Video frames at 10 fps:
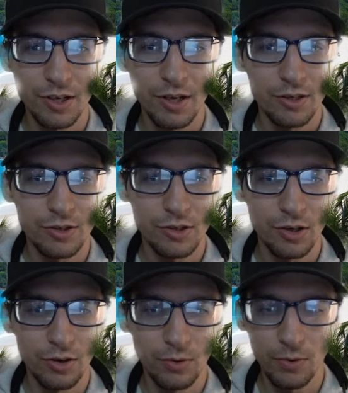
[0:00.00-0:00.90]

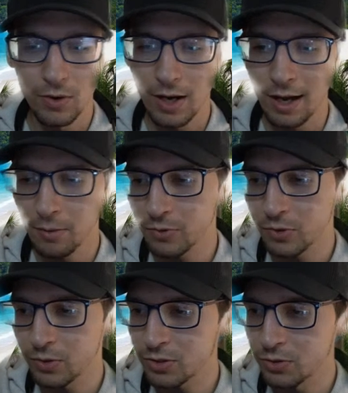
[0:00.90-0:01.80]
So I'm going
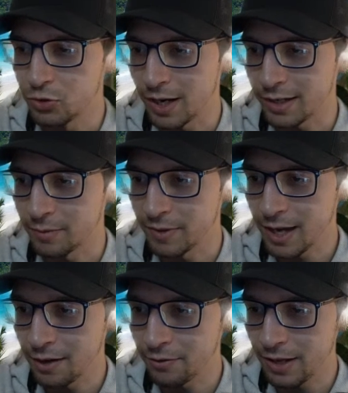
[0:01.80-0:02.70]
to drag them in. I
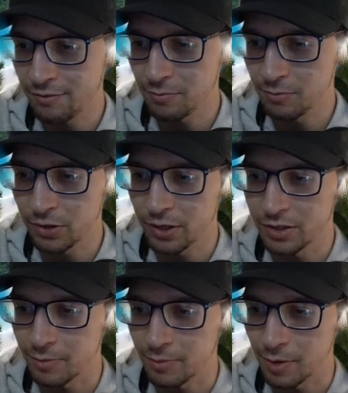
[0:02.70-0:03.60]
already have them loaded into
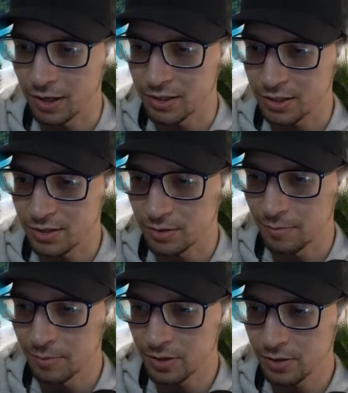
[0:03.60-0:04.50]
my project. So let me
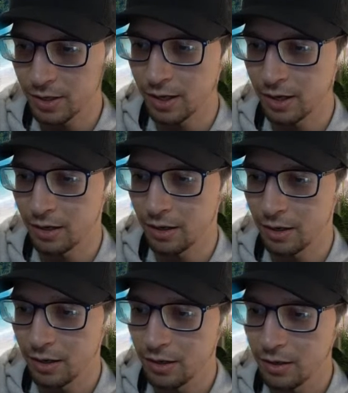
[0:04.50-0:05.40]
go ahead,
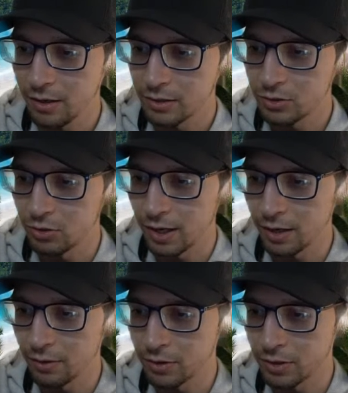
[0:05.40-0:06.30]
drag
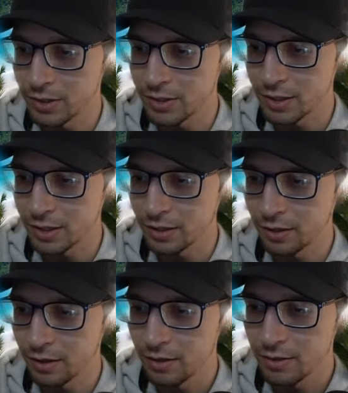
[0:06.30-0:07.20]
one of these in.
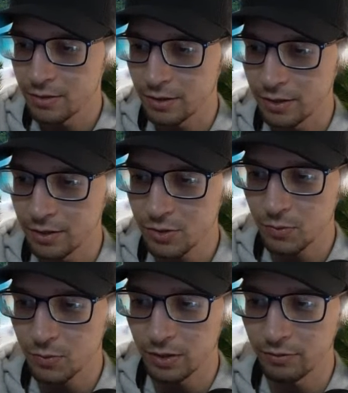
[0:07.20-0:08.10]
So here's one of
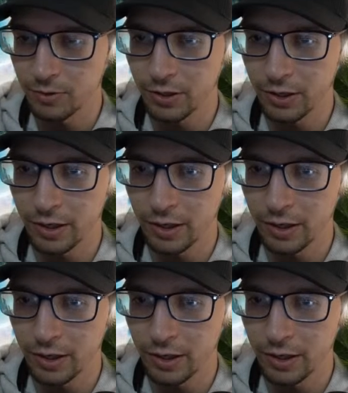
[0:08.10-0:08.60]
them, okay?